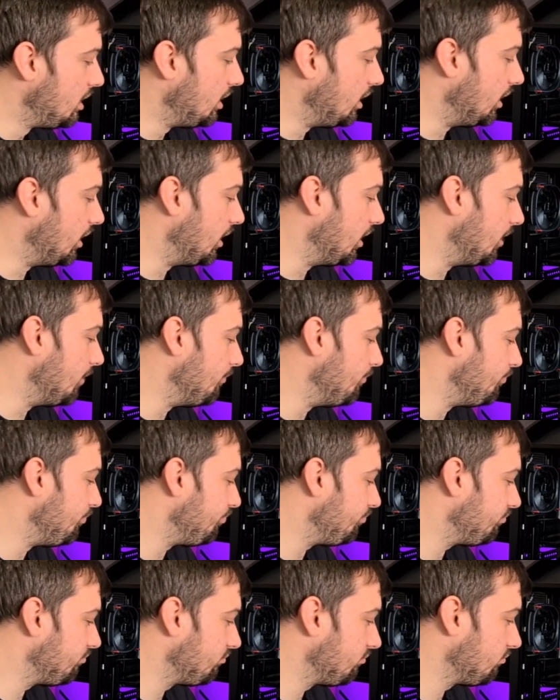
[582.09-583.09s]

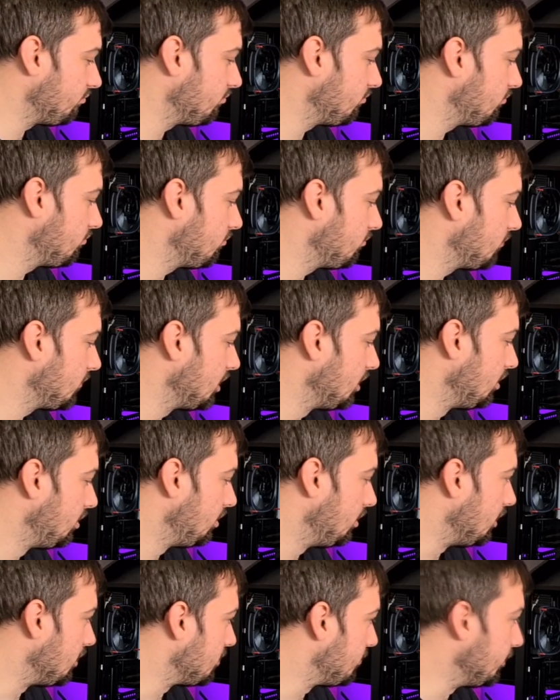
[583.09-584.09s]

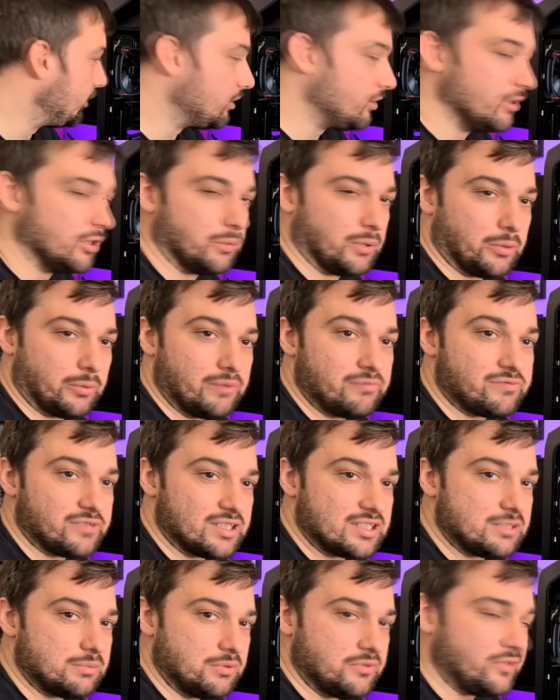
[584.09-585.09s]
I was a bit gutted when I went for
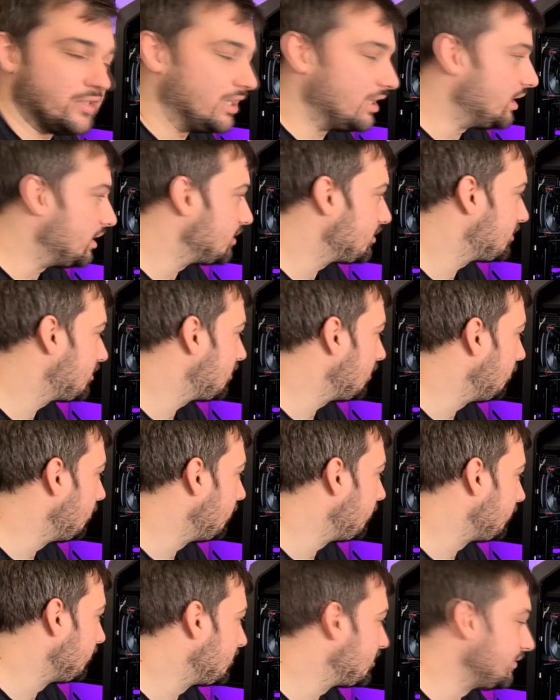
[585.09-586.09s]
this, to be fair. I
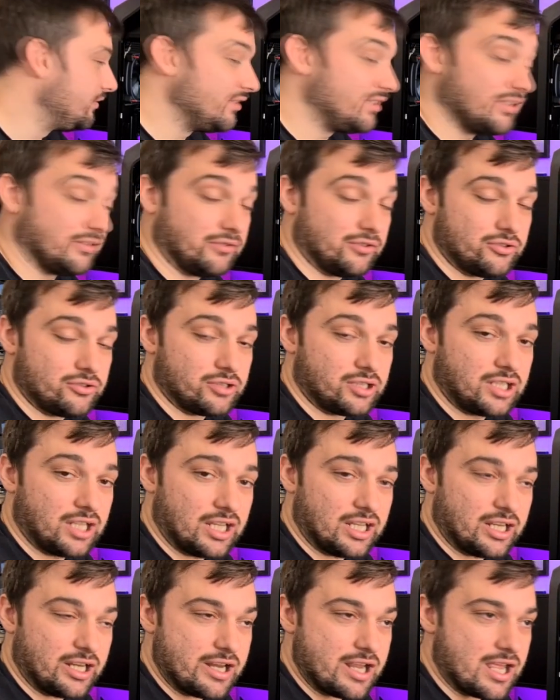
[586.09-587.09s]
went for a
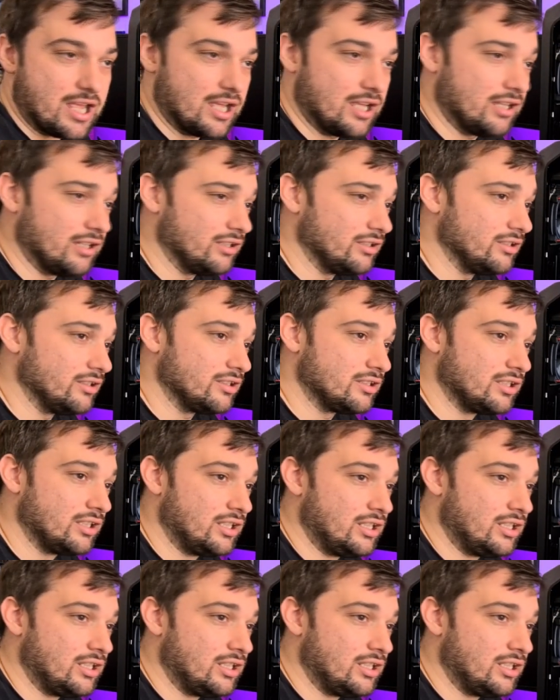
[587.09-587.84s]
7700K, and